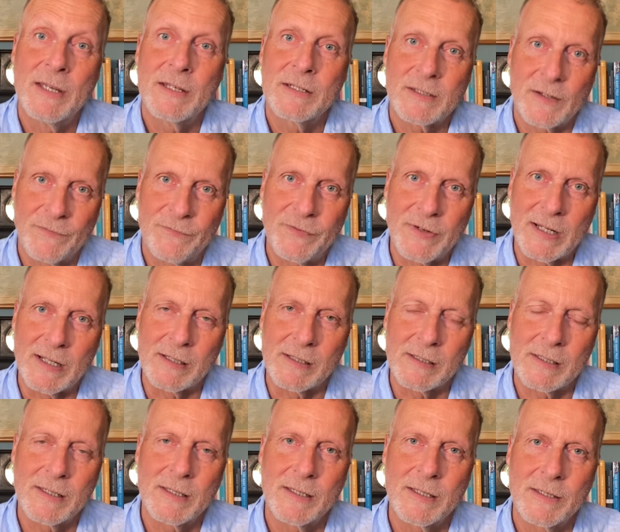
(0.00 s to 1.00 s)
to
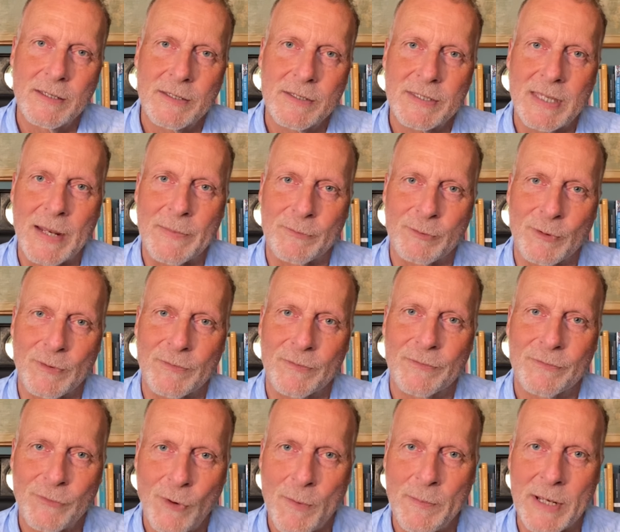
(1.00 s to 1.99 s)
feel separate
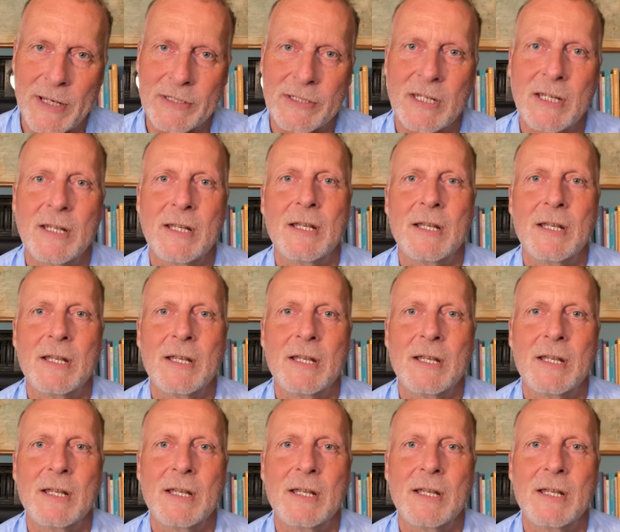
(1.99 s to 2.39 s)
from it.